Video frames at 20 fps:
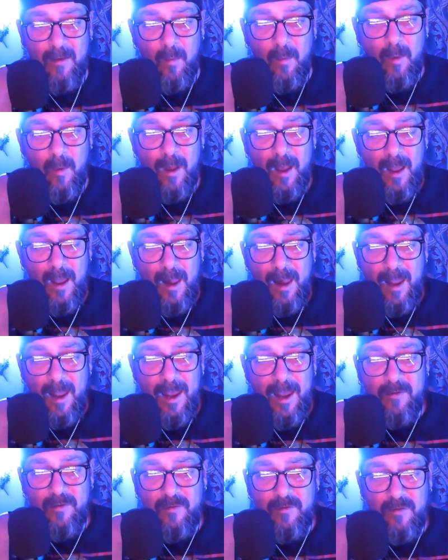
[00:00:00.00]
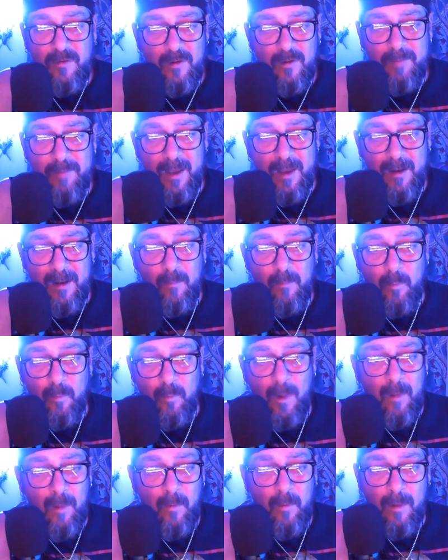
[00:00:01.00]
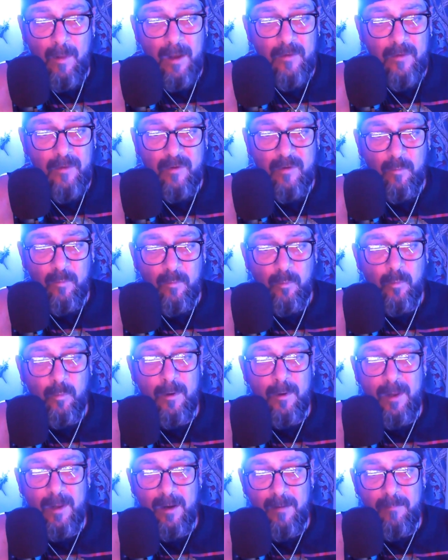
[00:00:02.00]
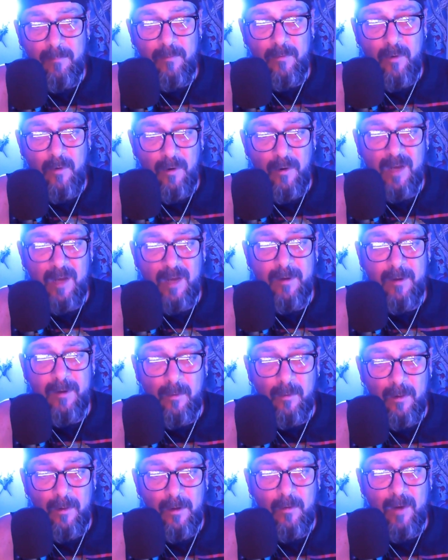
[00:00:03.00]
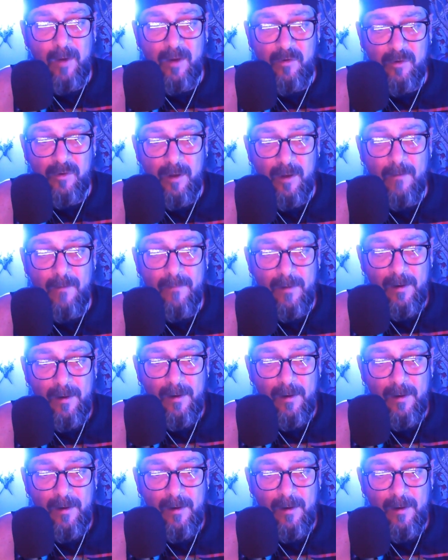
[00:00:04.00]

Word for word: it it's just been really, really just really turned out to be a really great show.